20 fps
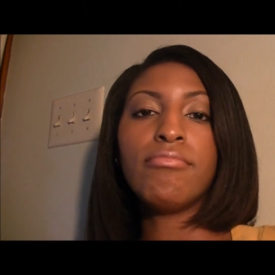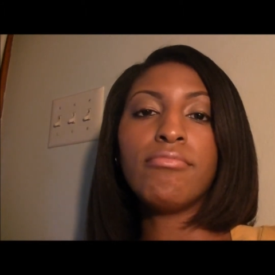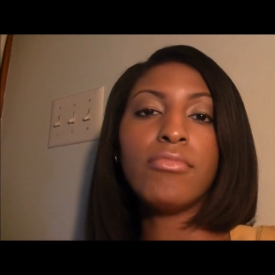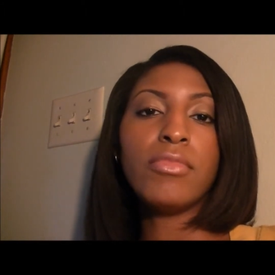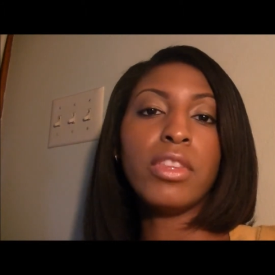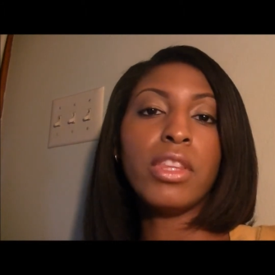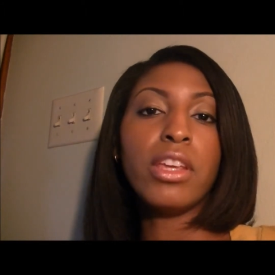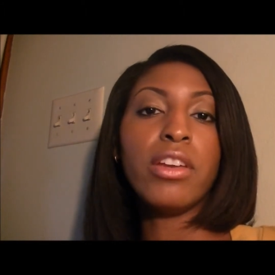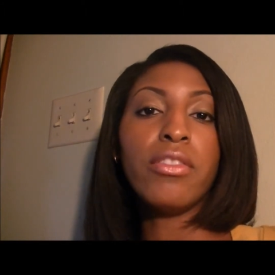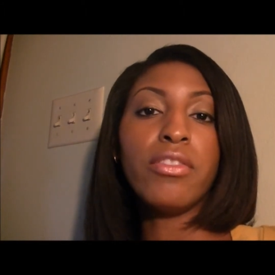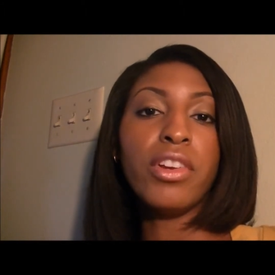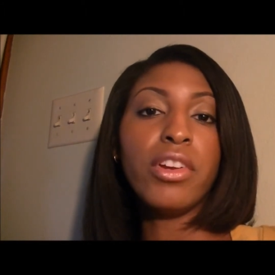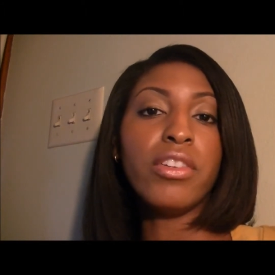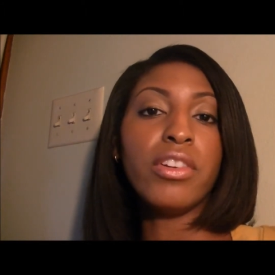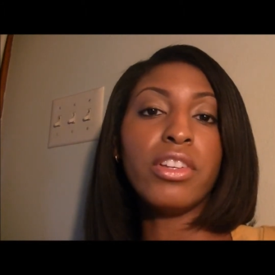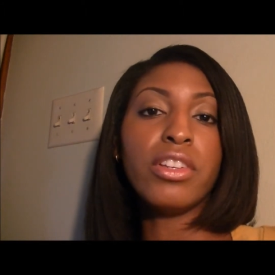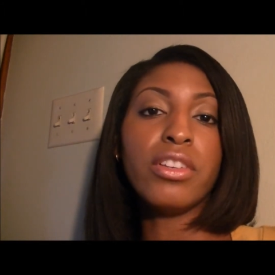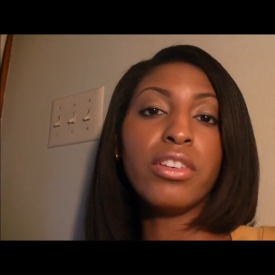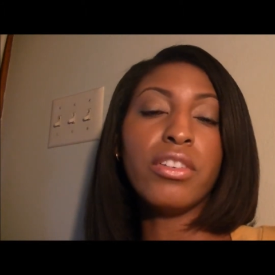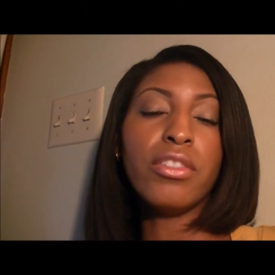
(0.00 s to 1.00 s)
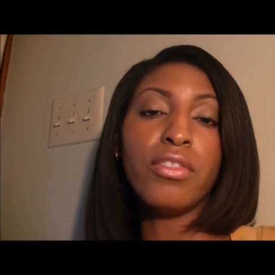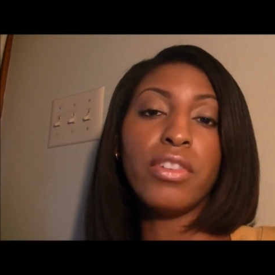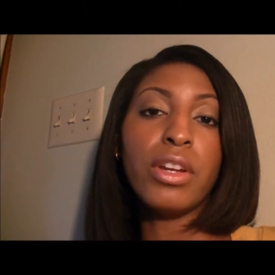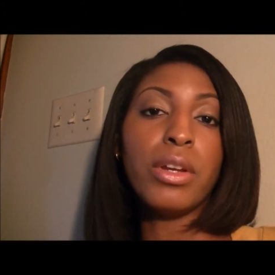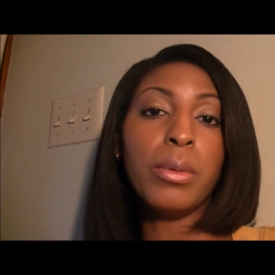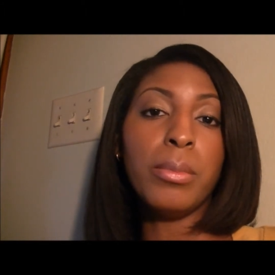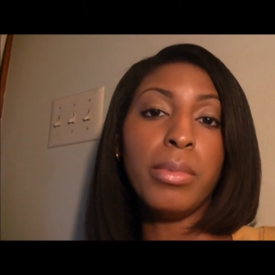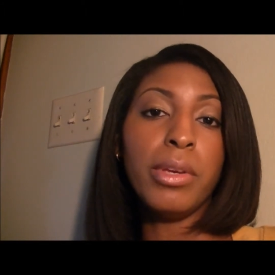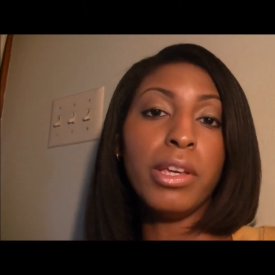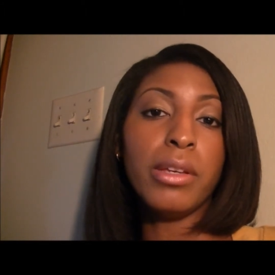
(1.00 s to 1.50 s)
very good,
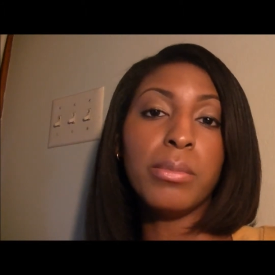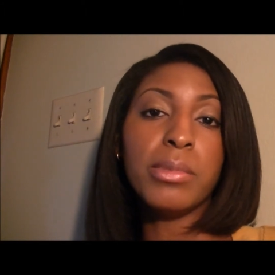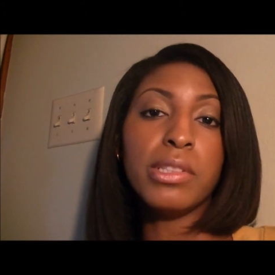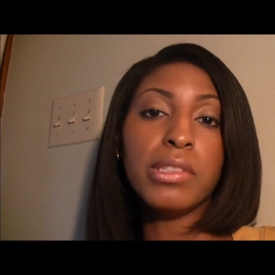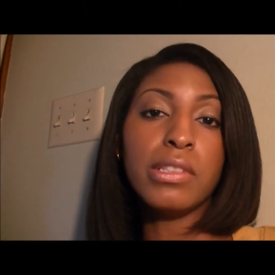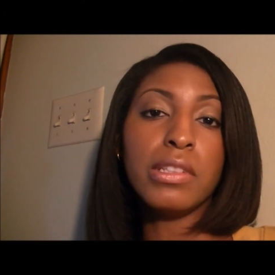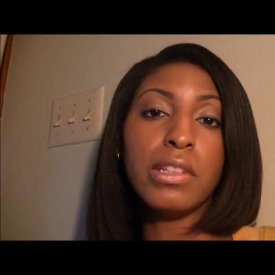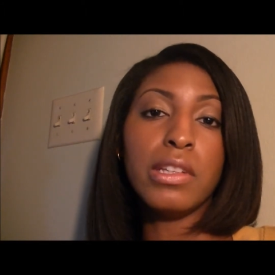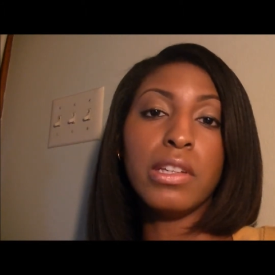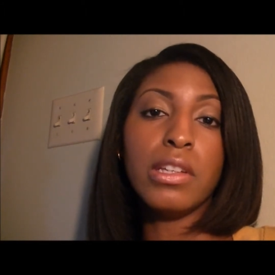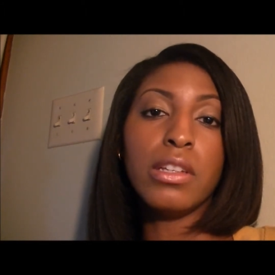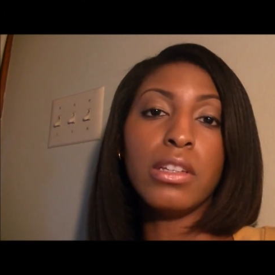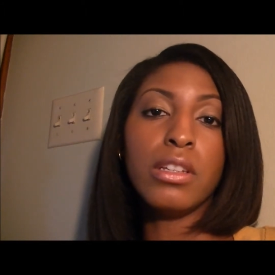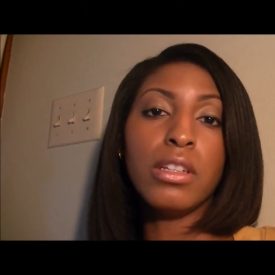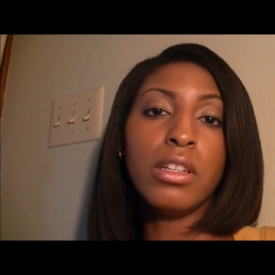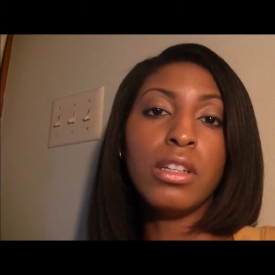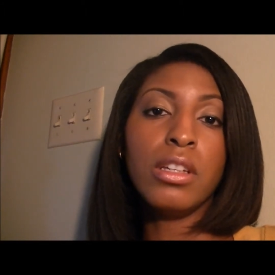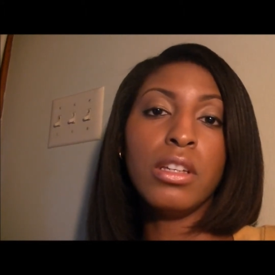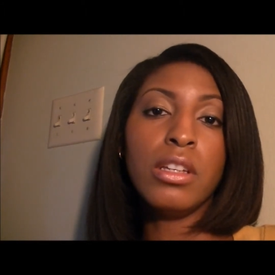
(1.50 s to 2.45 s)
very pigmented.